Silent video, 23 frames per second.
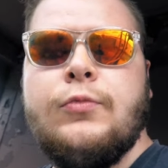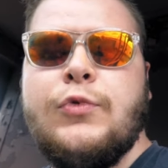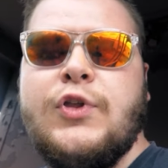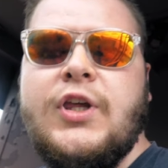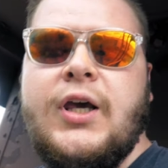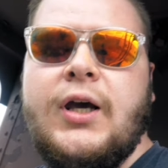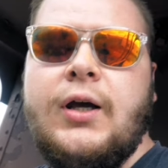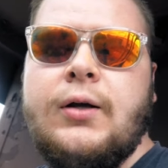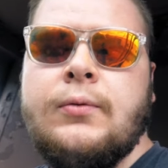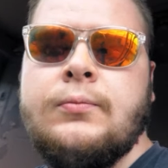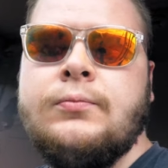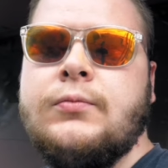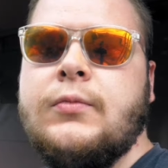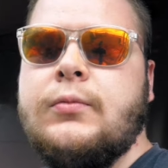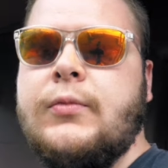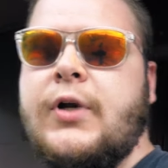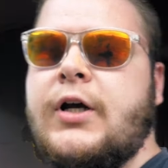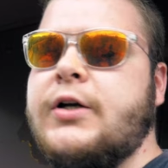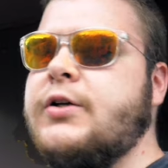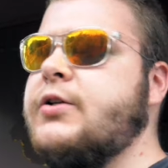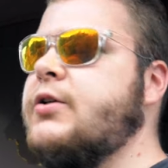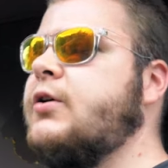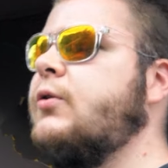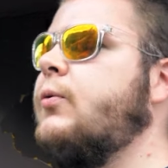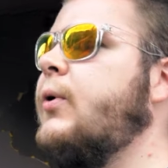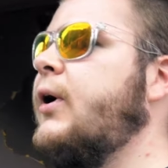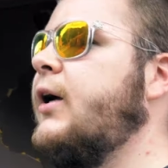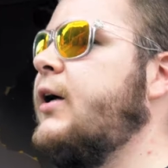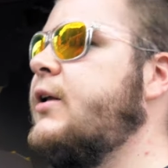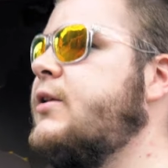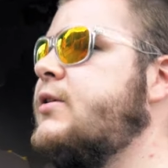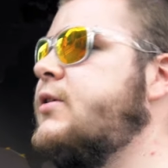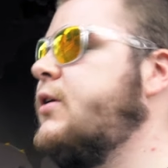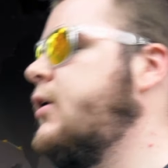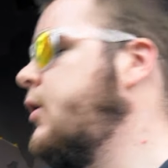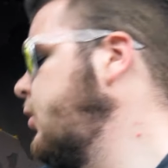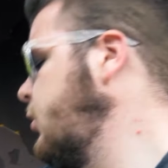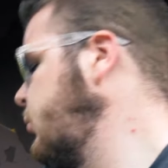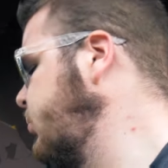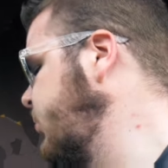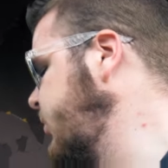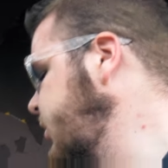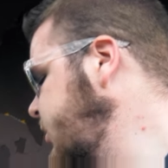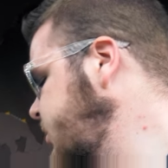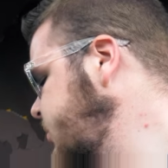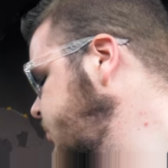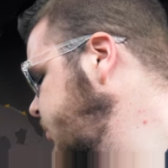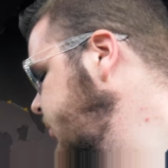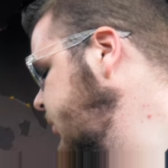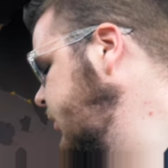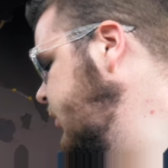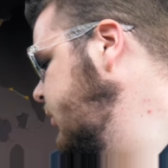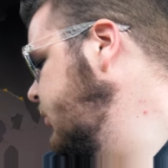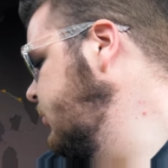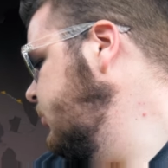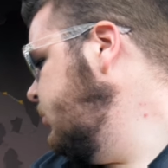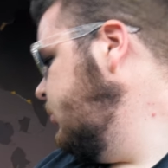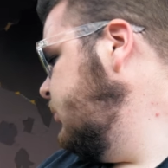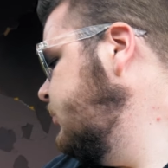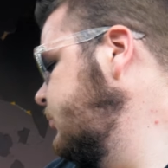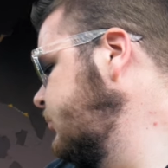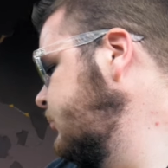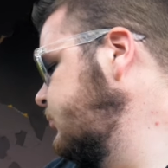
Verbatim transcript: Yeah, not sure why it's here, but it's pretty cool.